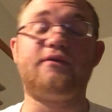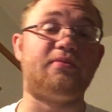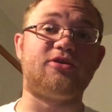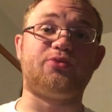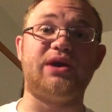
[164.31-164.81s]

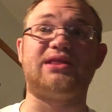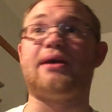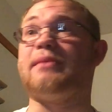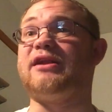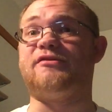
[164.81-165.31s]
from this week
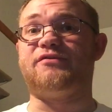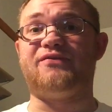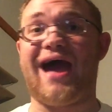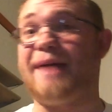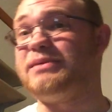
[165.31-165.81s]
that might have
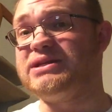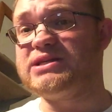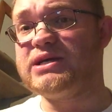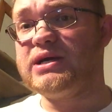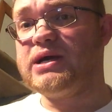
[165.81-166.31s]
happened.